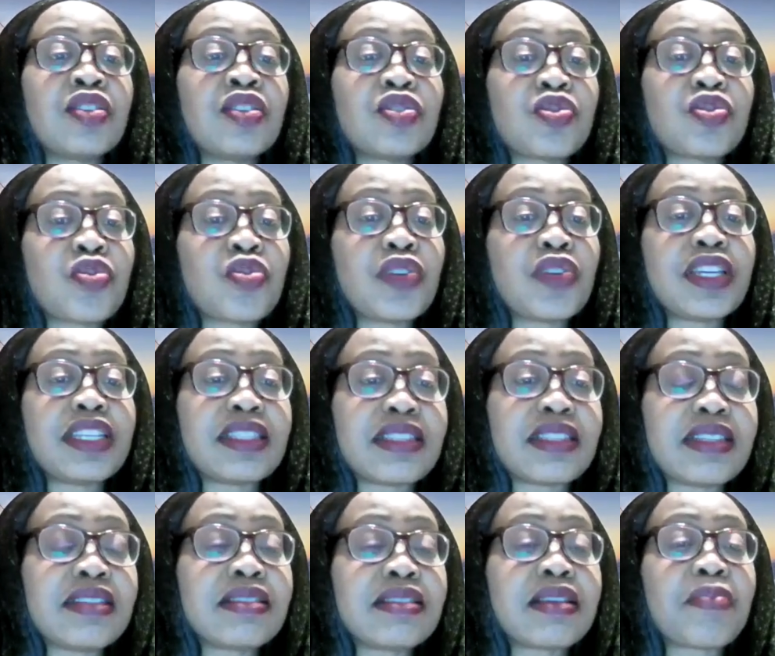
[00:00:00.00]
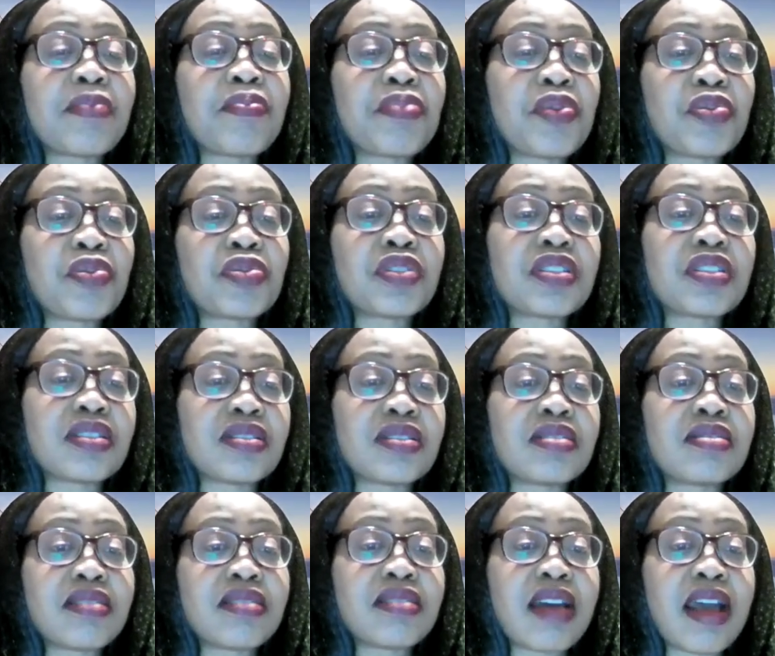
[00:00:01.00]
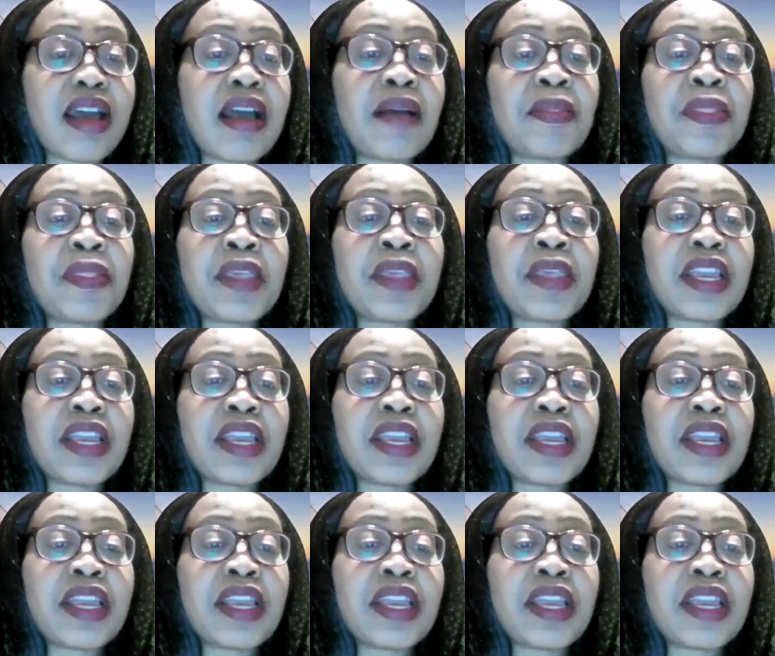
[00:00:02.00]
So it is important that